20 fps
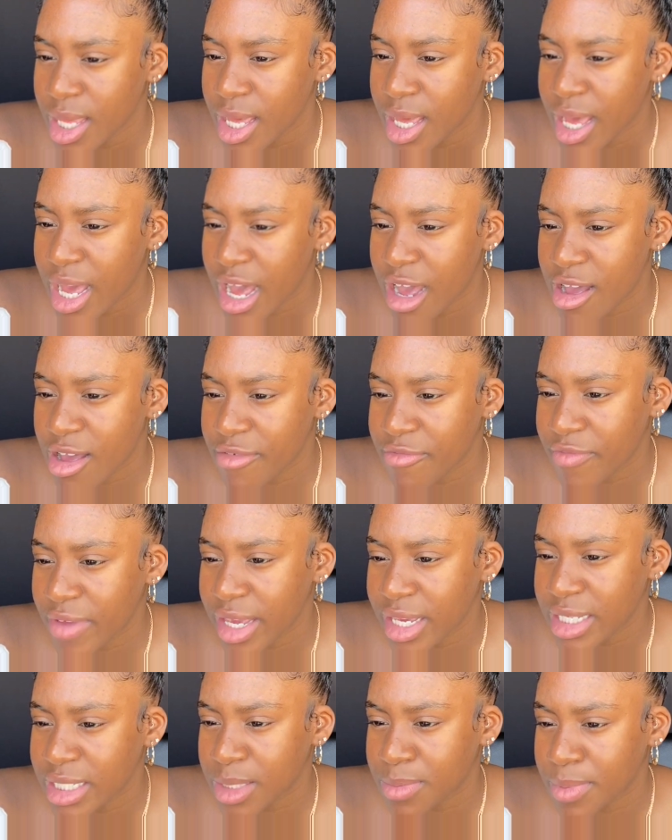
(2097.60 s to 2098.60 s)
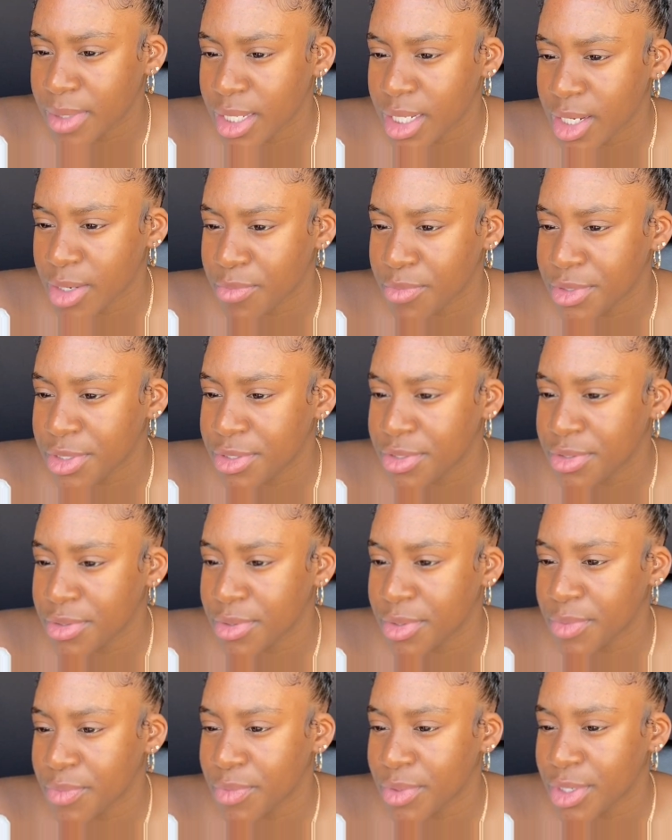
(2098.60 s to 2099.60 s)
How have Vegas been, and
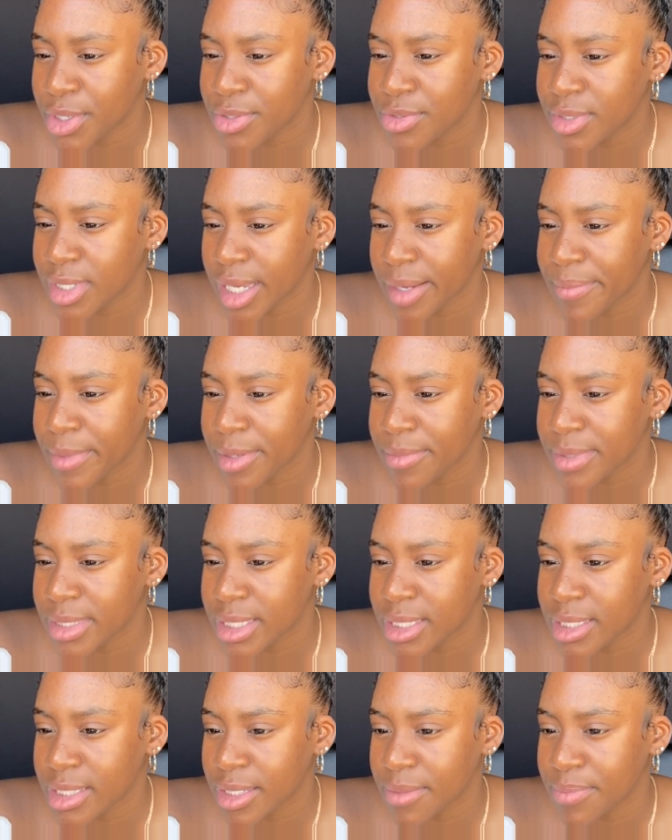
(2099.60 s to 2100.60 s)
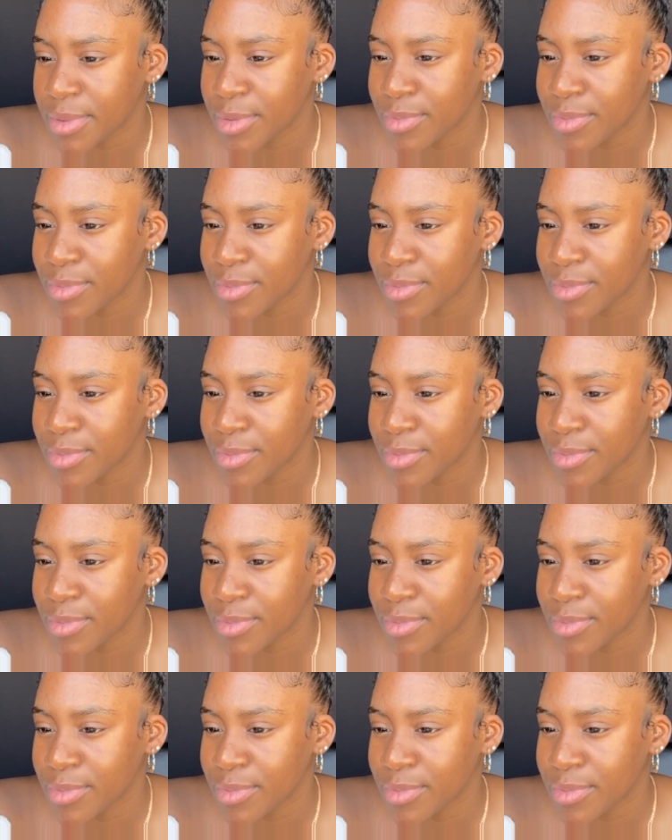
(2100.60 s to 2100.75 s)
when are you coming to Mississippi?